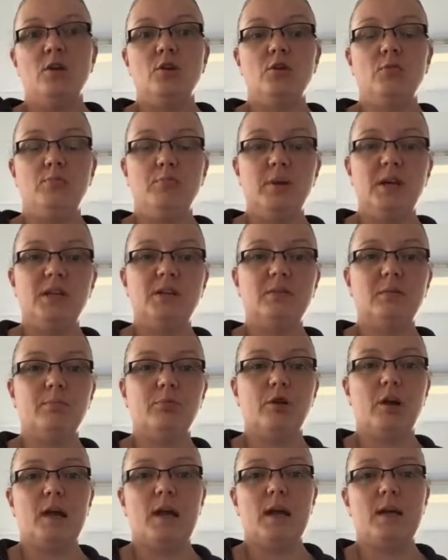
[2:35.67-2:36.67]
You'd be
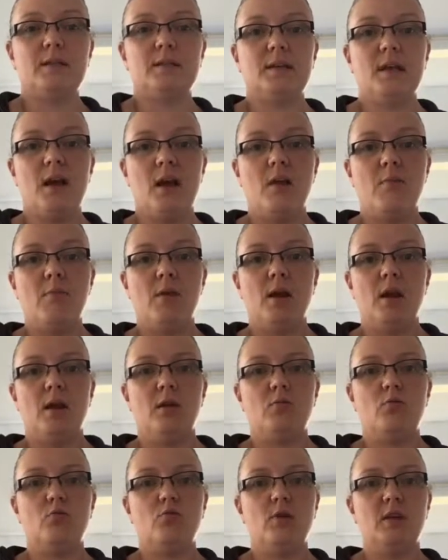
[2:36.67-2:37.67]
surprised how
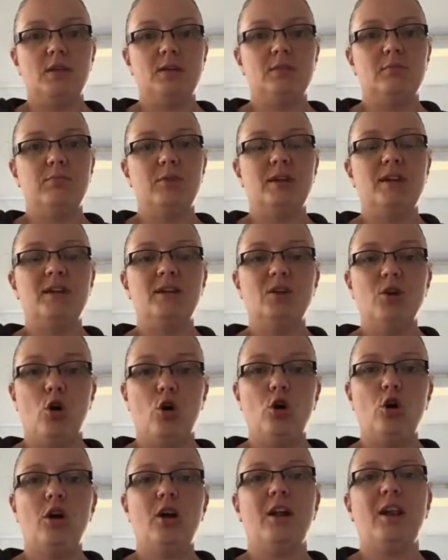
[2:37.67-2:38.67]
many reasonably
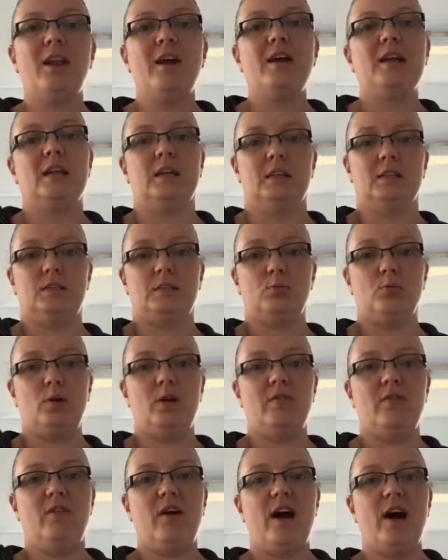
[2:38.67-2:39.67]
young clients
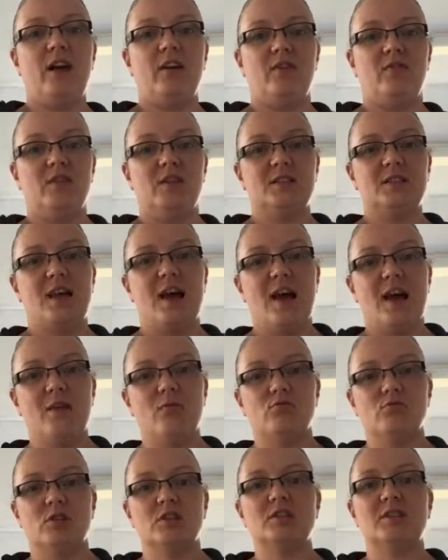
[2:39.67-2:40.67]
we have had in this high
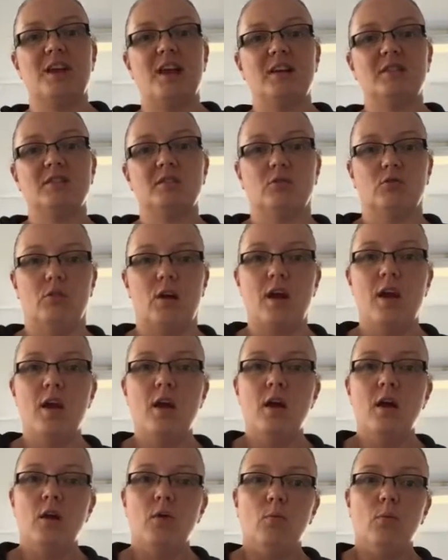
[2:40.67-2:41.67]
risk category
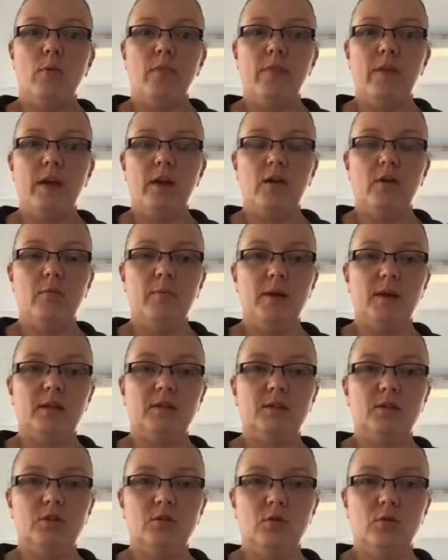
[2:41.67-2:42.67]
when they come
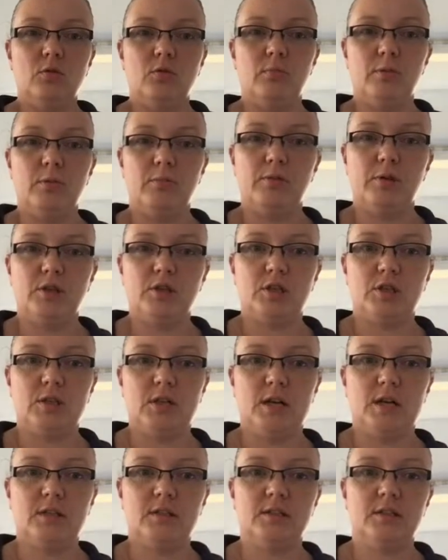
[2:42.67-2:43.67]
in to do the blood pressure
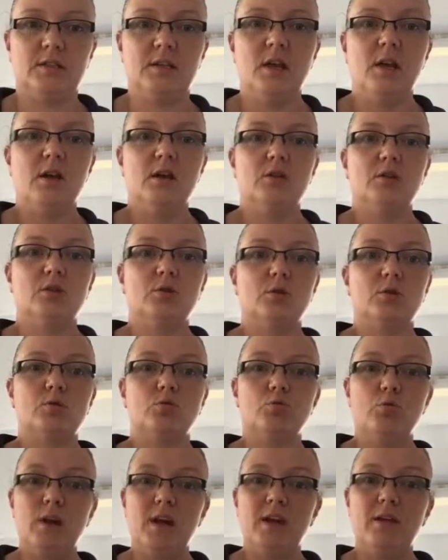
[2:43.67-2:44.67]
tests. So
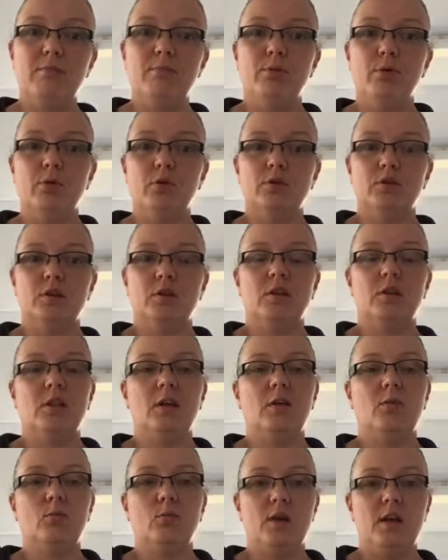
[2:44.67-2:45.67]
it's really important
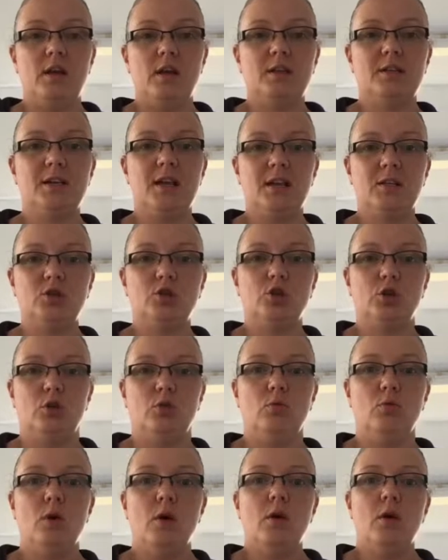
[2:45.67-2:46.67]
that we test
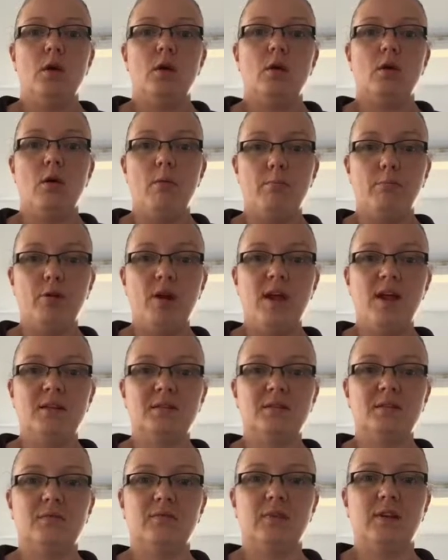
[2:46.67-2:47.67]
you
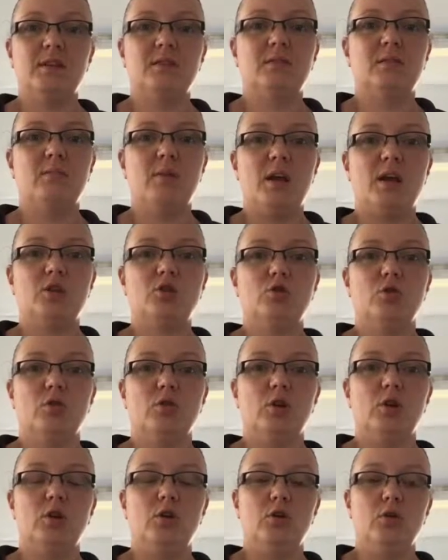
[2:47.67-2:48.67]
comprehensively to make
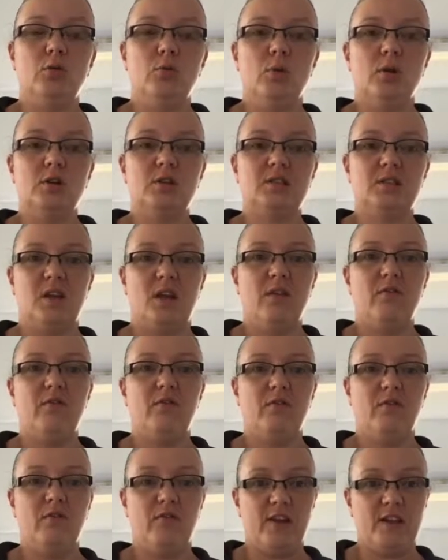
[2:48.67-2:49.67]
sure that you are
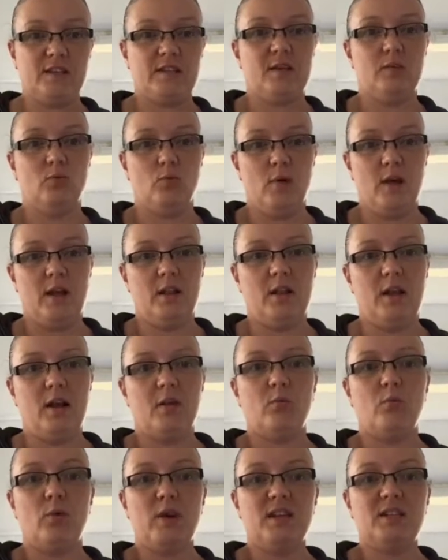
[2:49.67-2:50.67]
safe and fit and well,
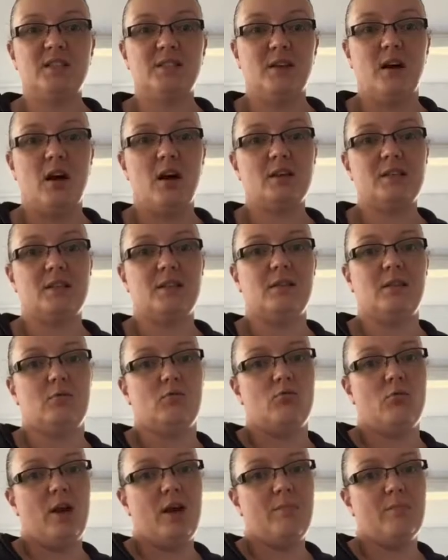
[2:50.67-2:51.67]
and we start in
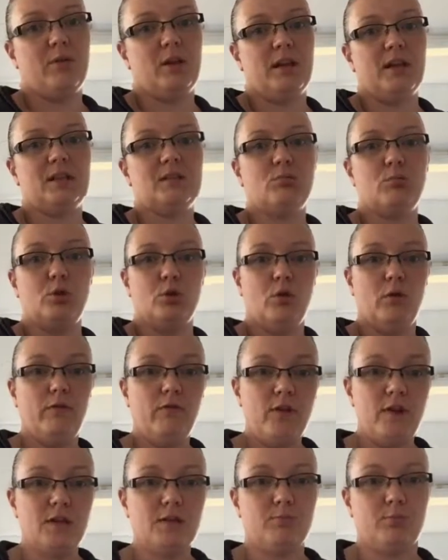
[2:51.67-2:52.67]
the right place with your
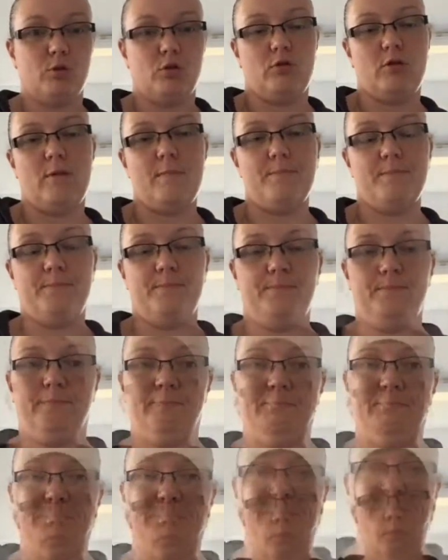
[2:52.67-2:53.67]
fitness program.
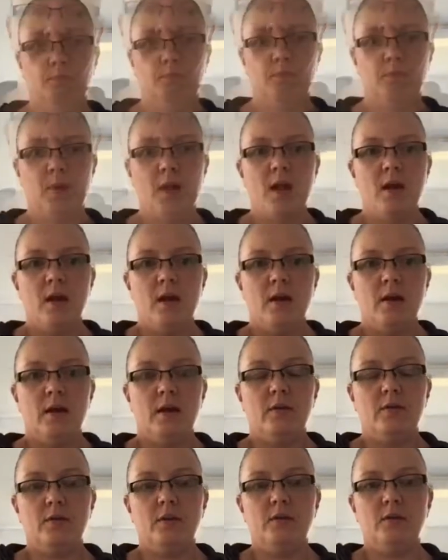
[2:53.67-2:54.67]

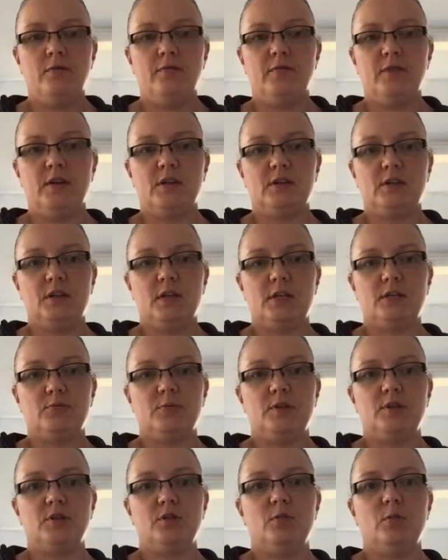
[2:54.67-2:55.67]
Now, the other fitness tests
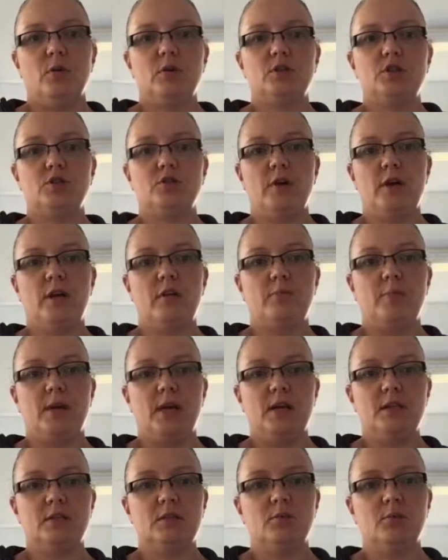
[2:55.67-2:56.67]
we do are
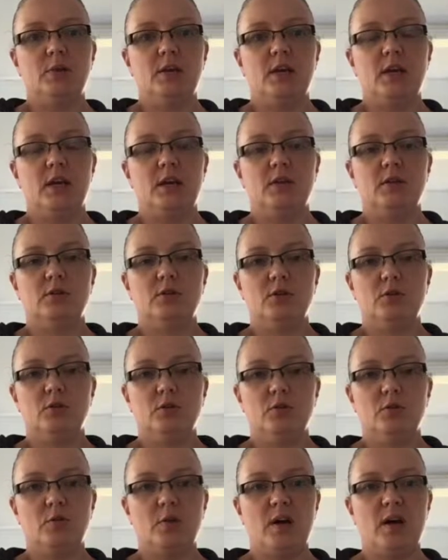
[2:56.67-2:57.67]
strength-based, so we get you to
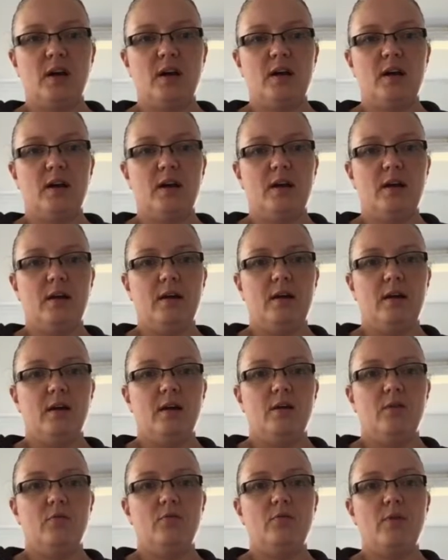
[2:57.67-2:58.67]
do a
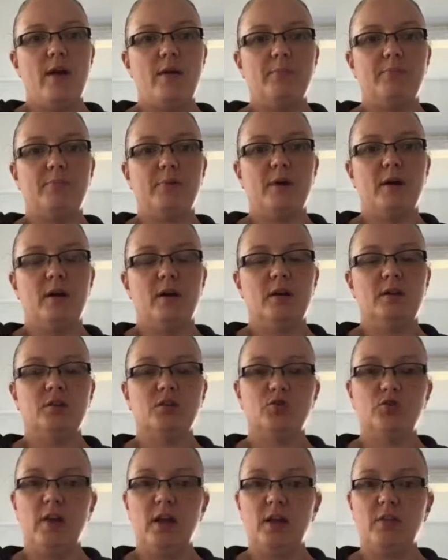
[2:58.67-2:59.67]

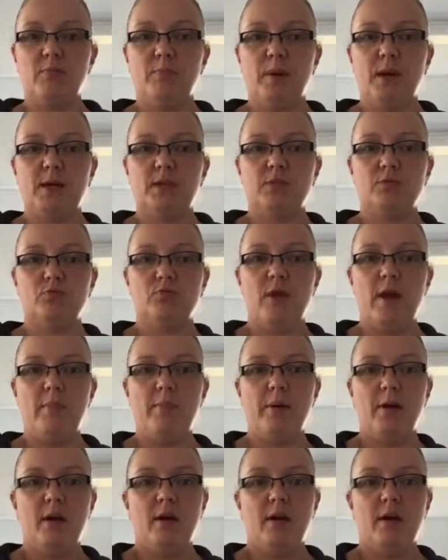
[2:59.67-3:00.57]
strength-based rep